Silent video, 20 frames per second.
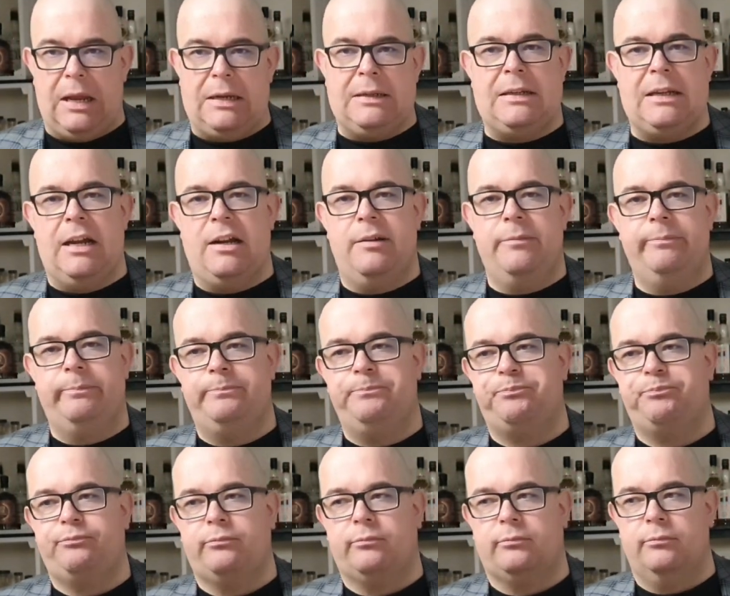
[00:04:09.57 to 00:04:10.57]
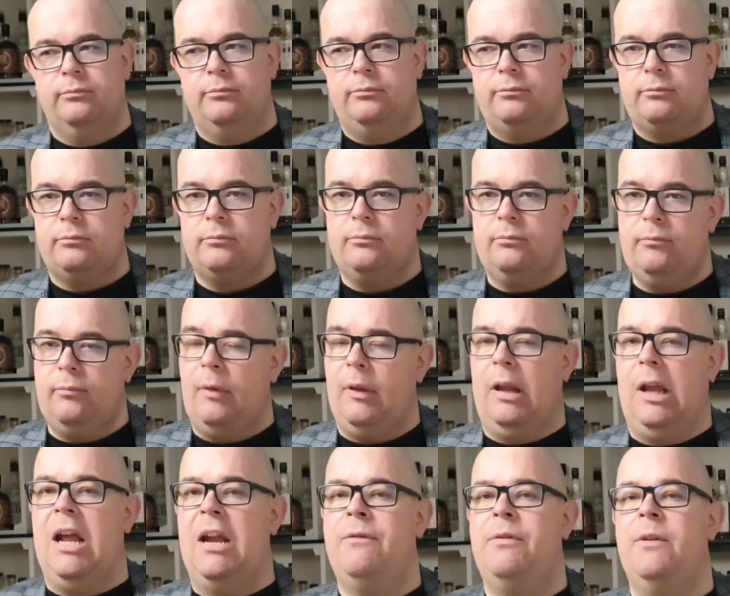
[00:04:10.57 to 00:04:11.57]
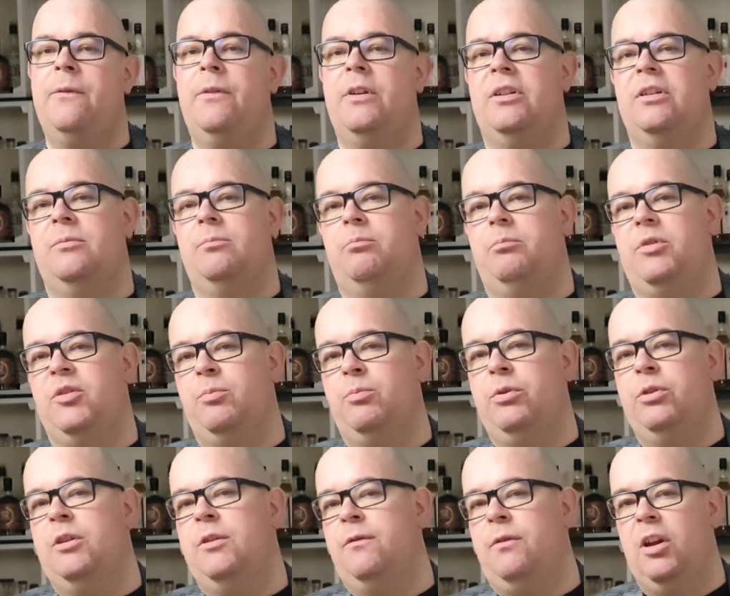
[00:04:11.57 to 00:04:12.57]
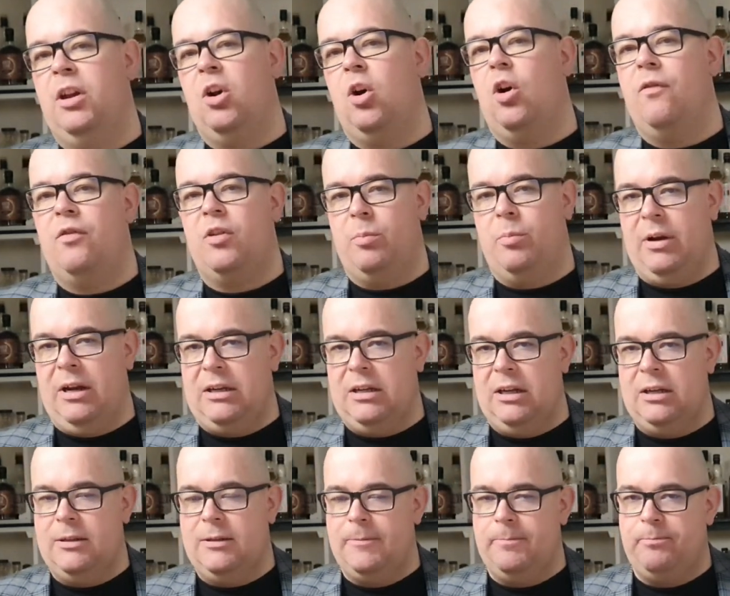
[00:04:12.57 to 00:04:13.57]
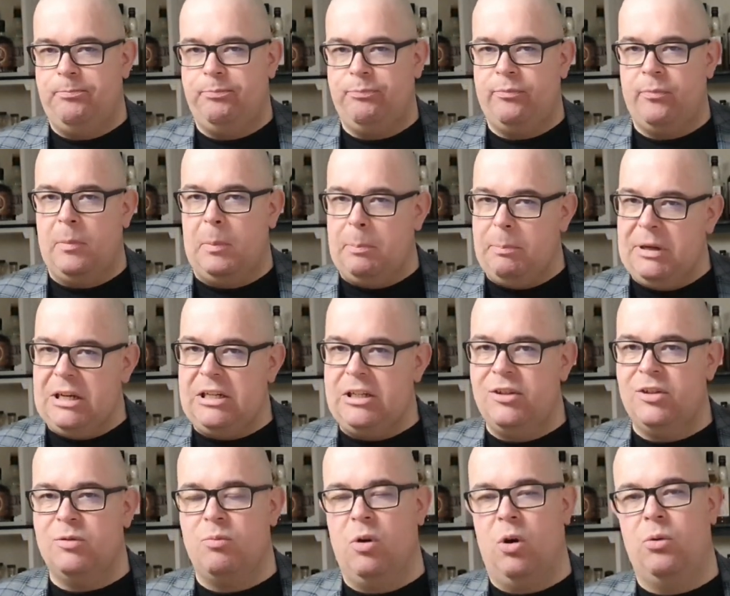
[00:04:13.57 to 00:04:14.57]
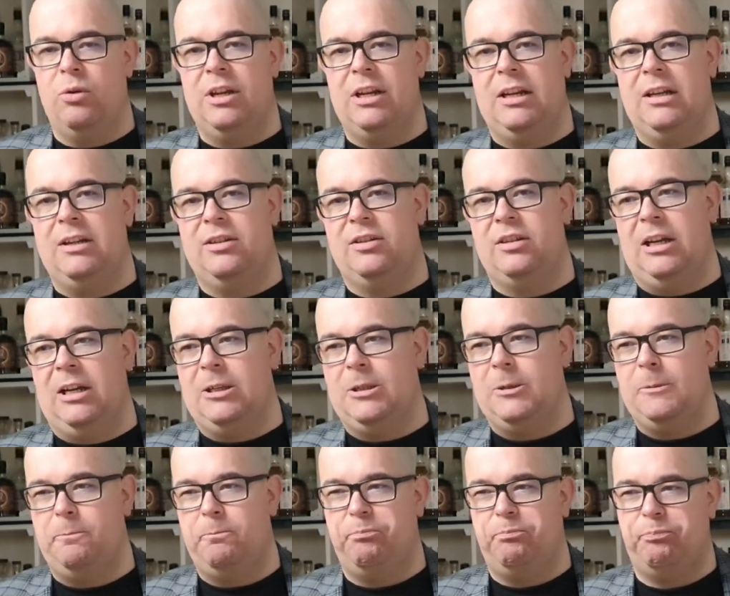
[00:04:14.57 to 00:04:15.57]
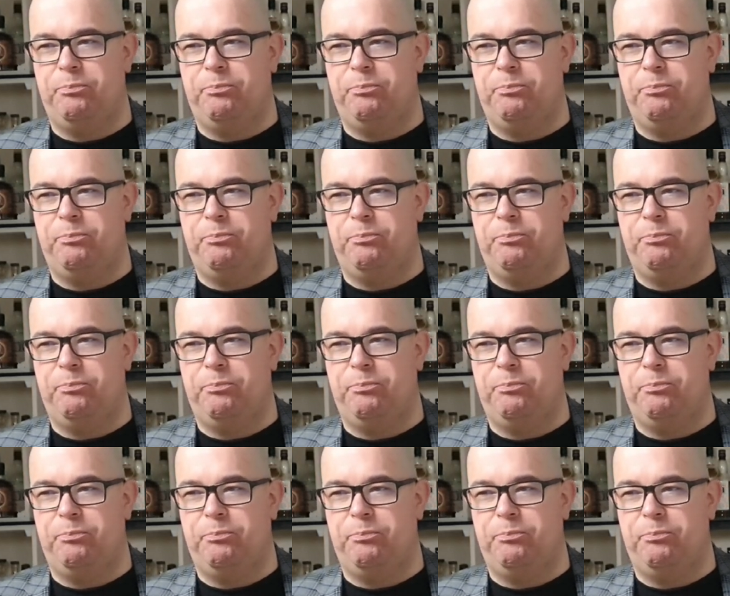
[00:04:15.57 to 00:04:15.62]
And then everything is beautifully covered by that meaty smokiness, that